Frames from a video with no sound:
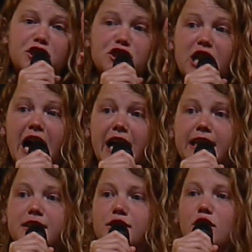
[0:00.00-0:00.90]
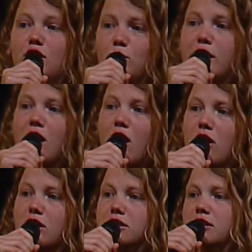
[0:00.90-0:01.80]
which side we are
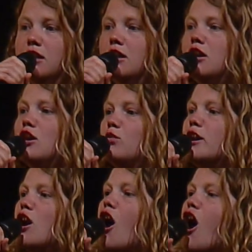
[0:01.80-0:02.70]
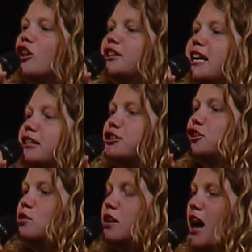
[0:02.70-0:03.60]
on. We all need
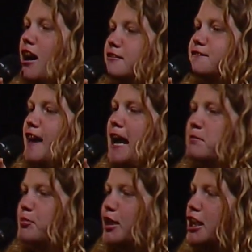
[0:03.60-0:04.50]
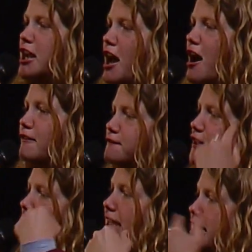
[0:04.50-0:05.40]
to love and be
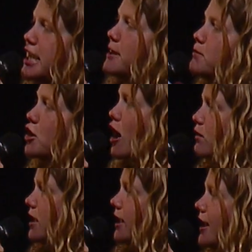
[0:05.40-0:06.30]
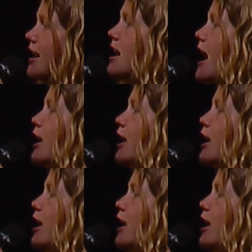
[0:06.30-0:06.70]
loved and keep going.